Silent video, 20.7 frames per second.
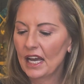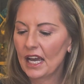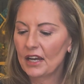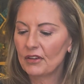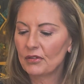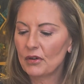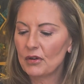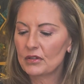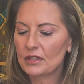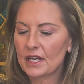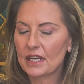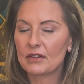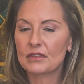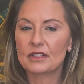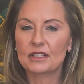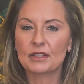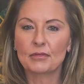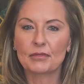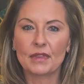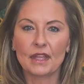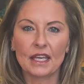I wrote down
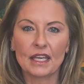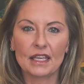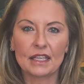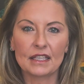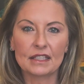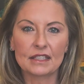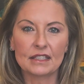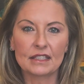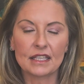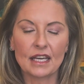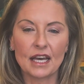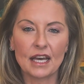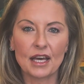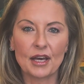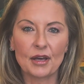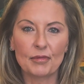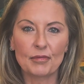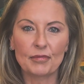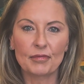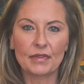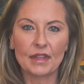some things
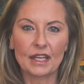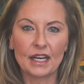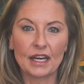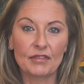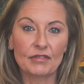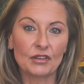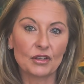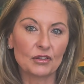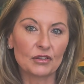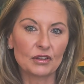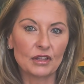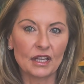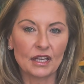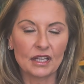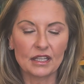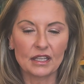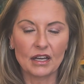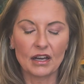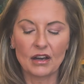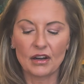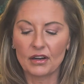that I've learned
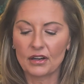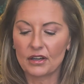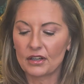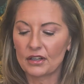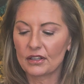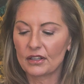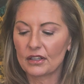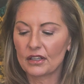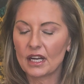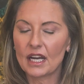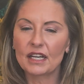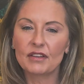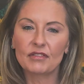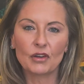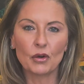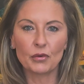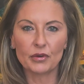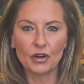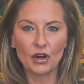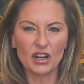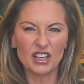that are kind of
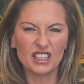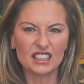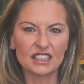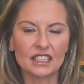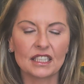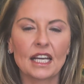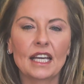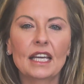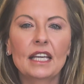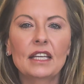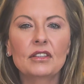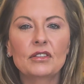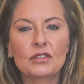going on today.